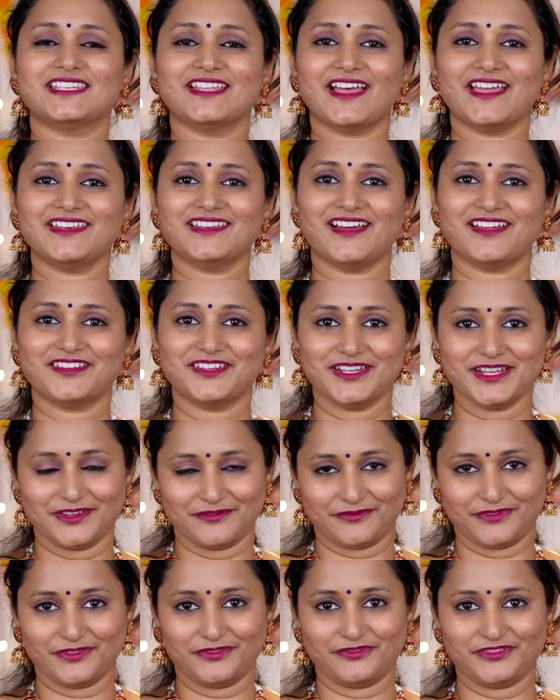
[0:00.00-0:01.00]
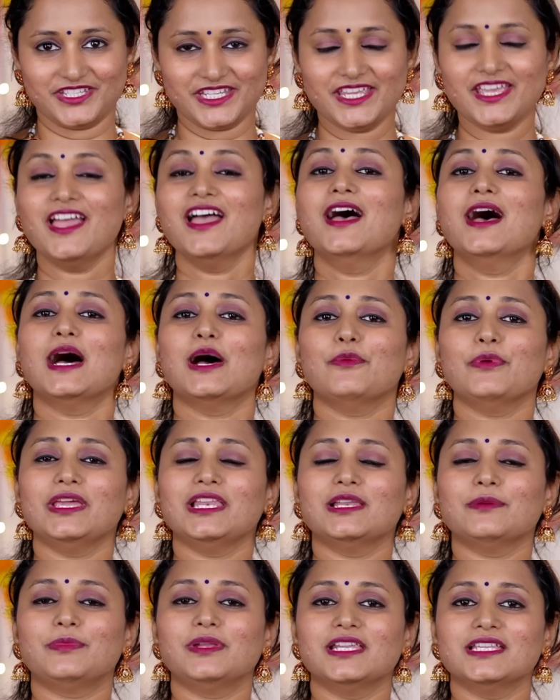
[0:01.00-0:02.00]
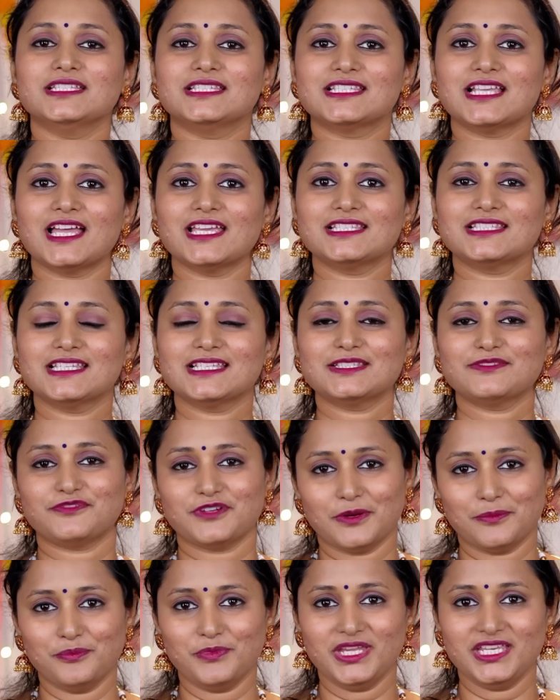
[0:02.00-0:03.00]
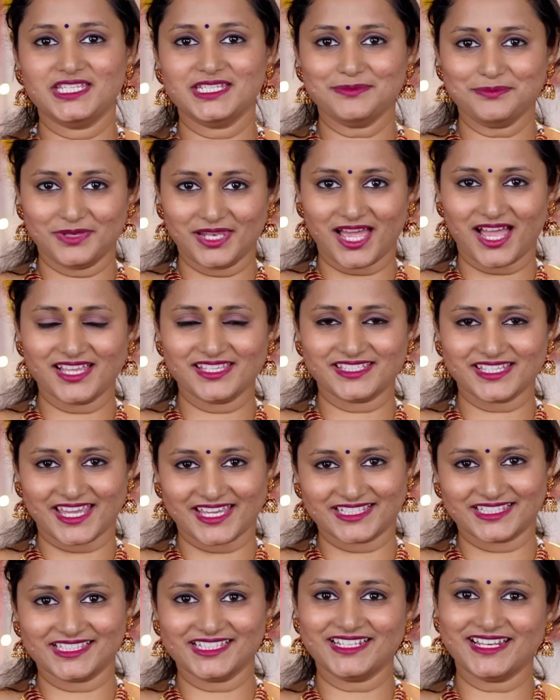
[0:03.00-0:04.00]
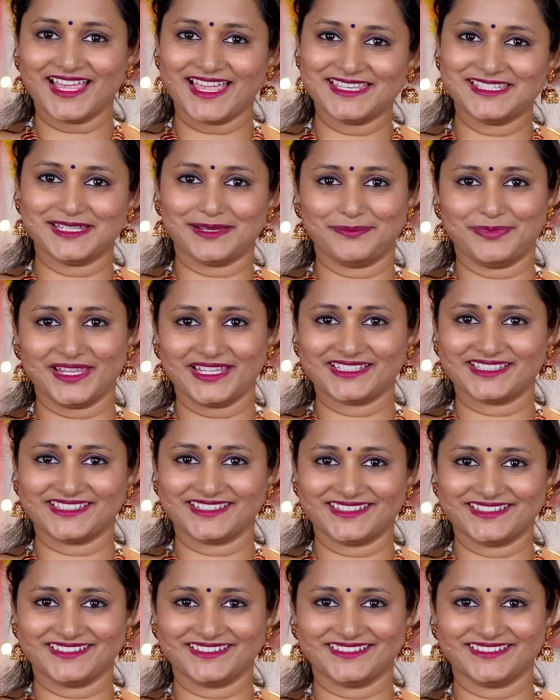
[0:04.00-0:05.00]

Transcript: 950 available in sizes from medium, large, XL and double XL.